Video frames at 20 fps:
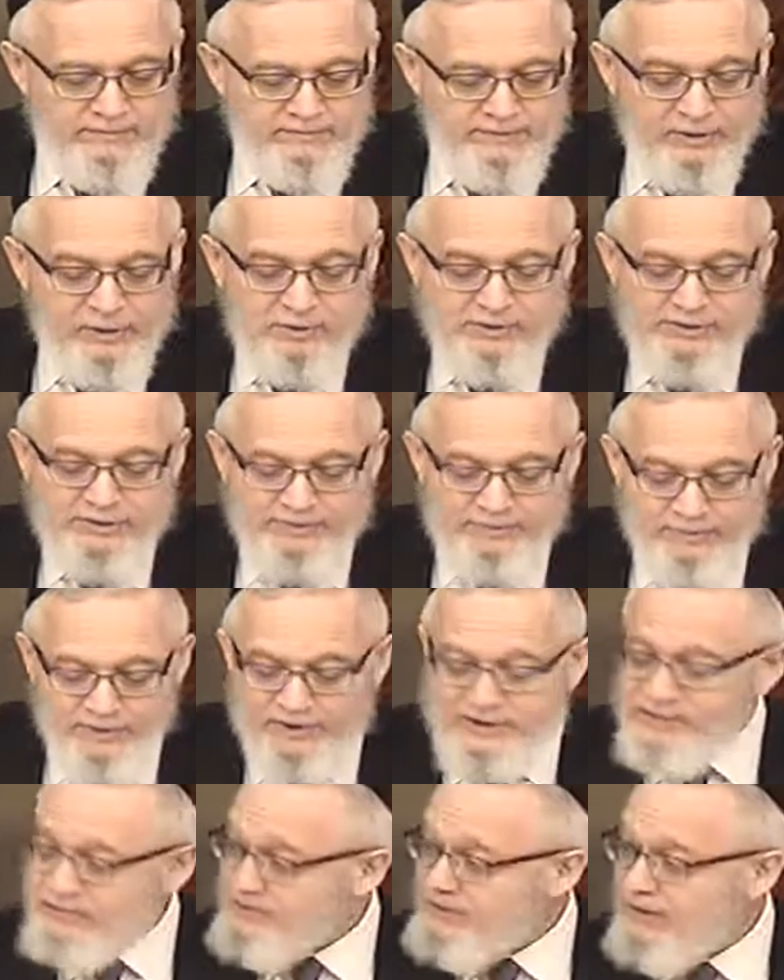Because the
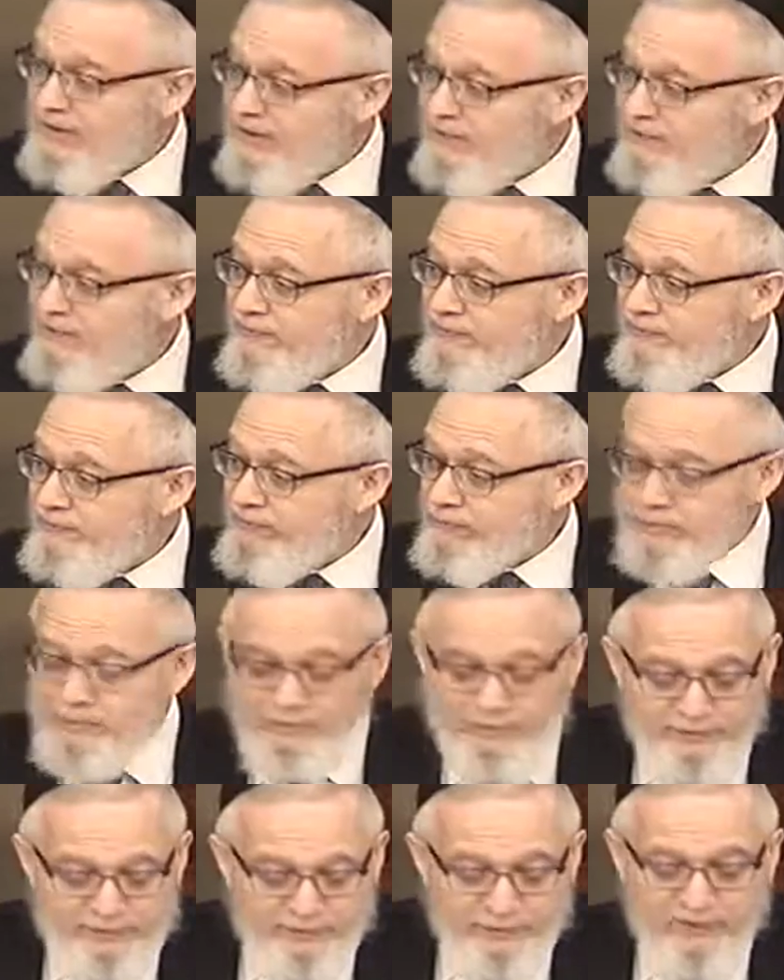person himself would
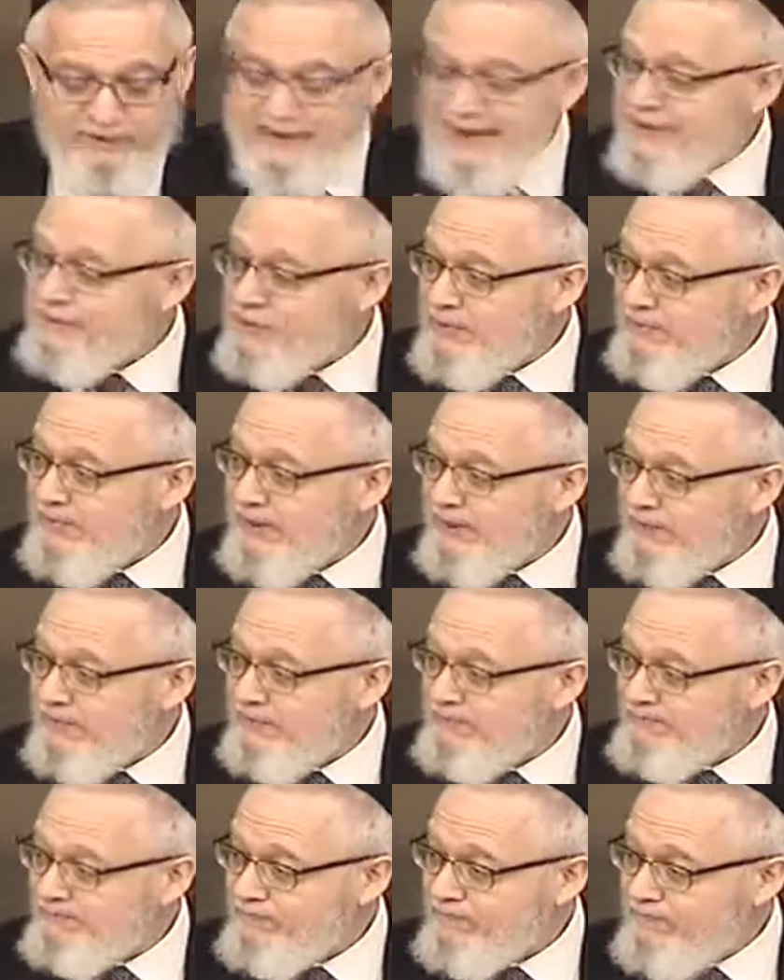prefer to have the money.
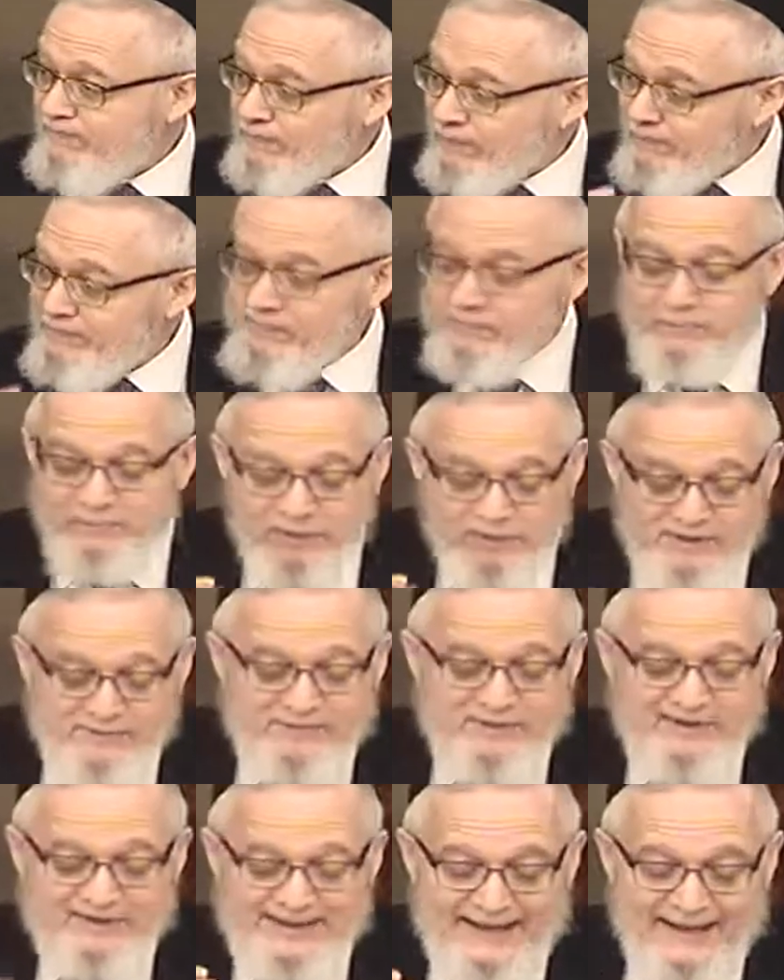The per person
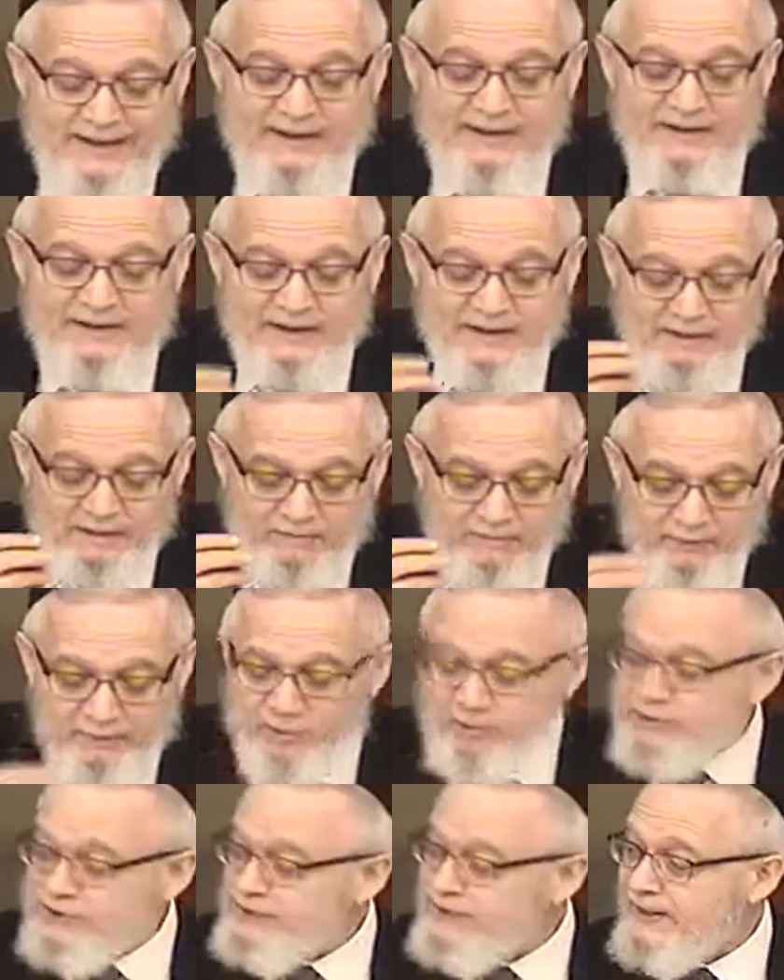mistakenly
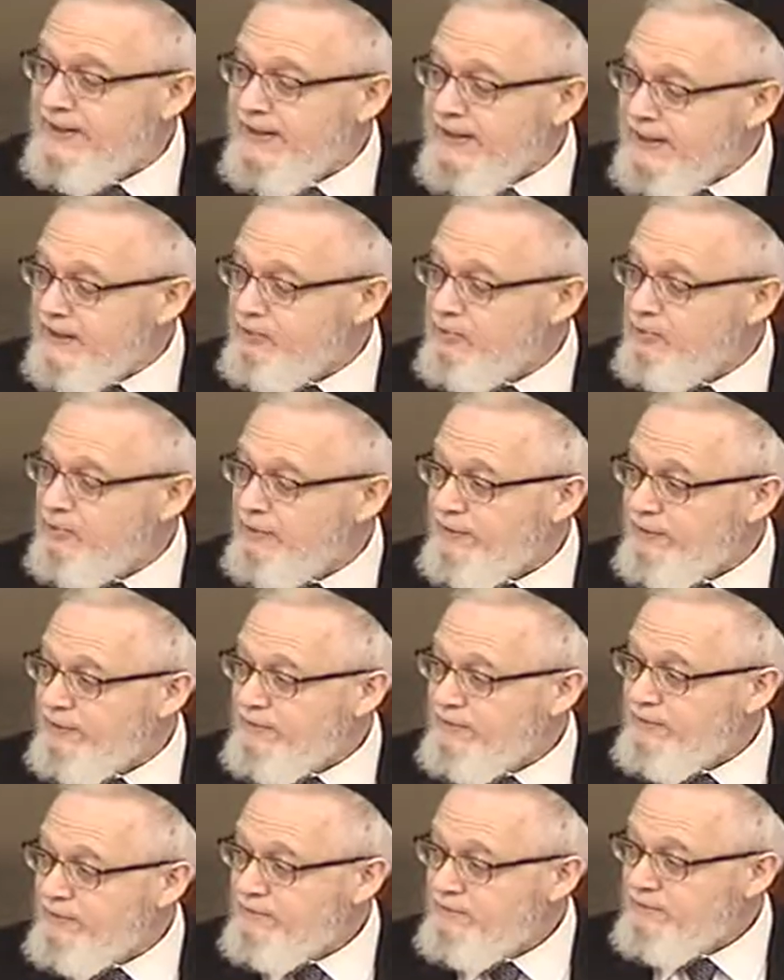purchased an animal with it.
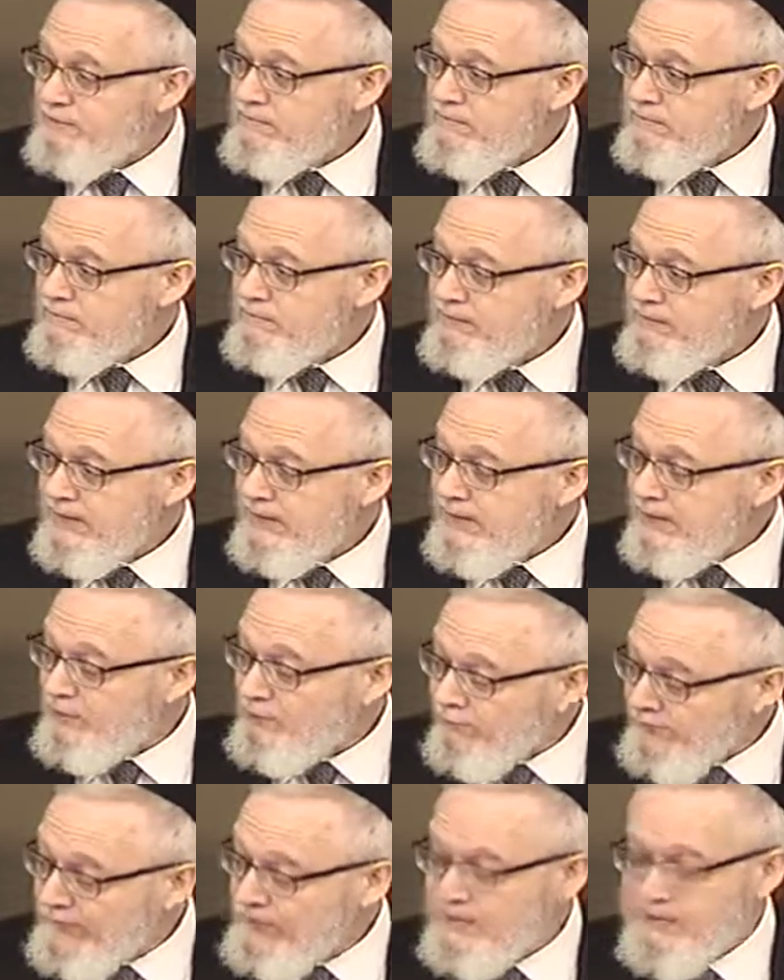He didn't
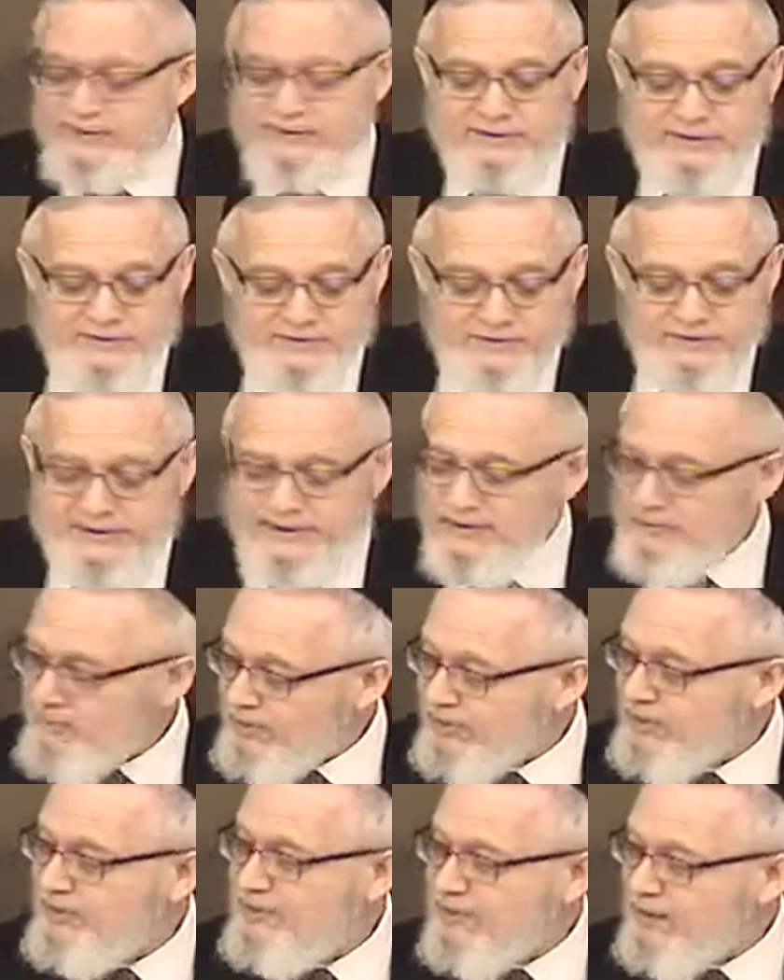realize that the
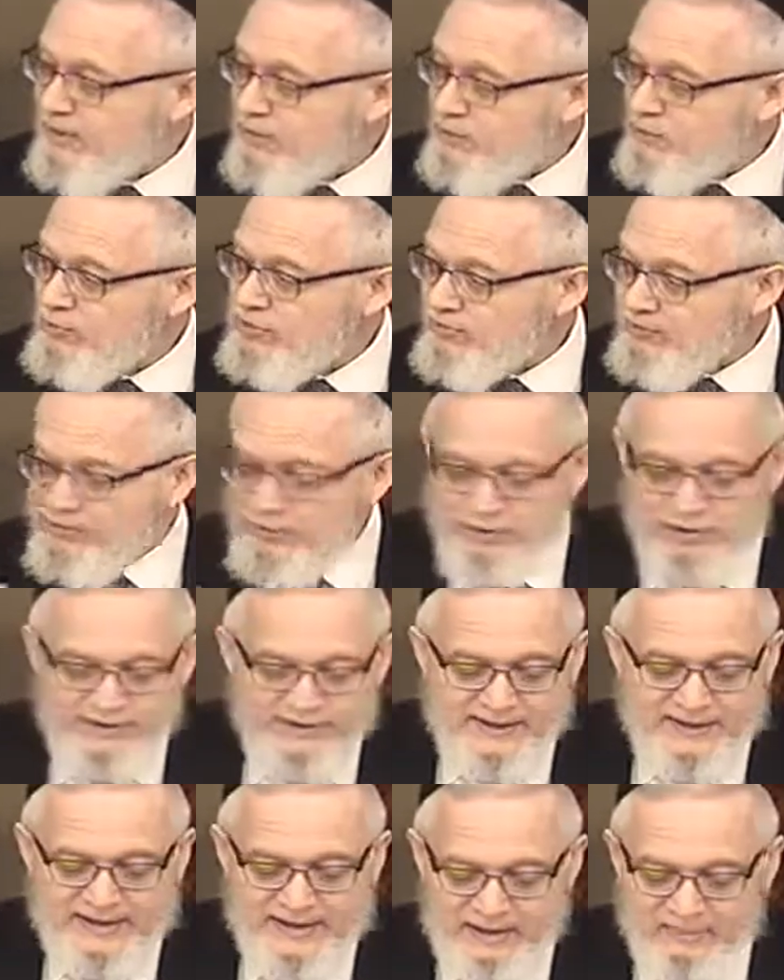money that he used to purchase
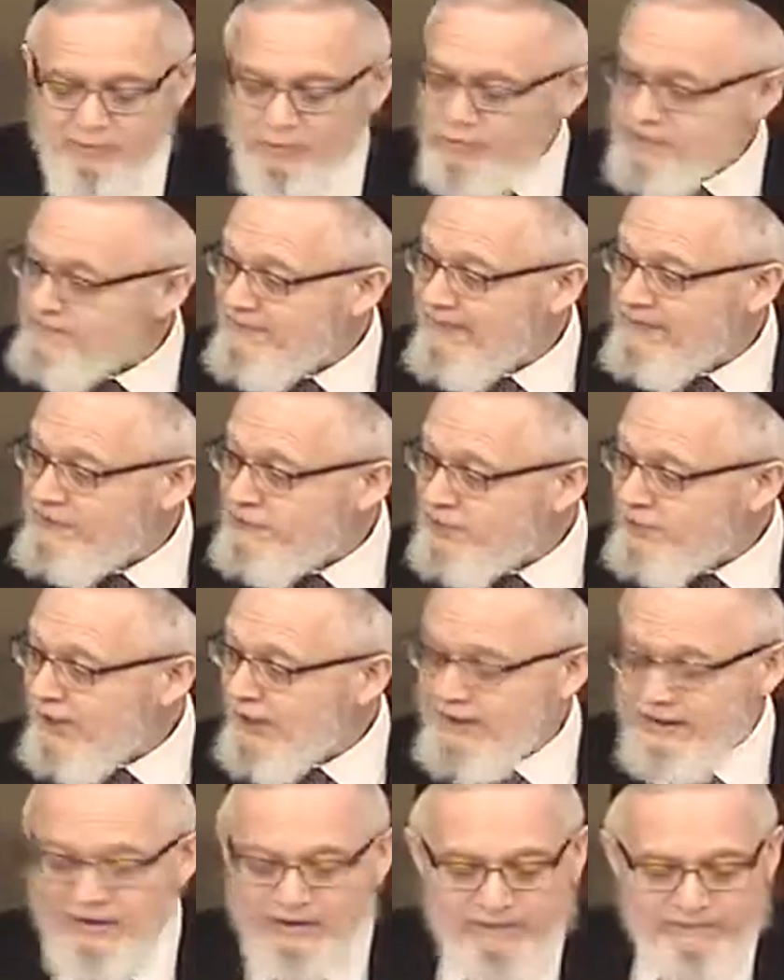the animal was my
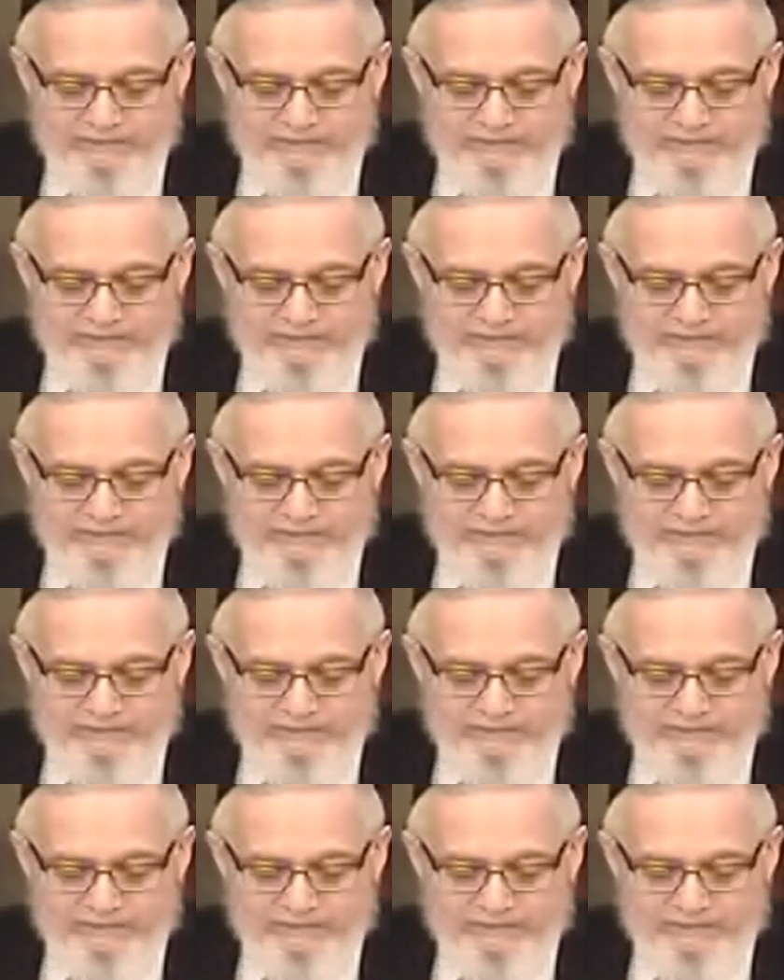Sheni.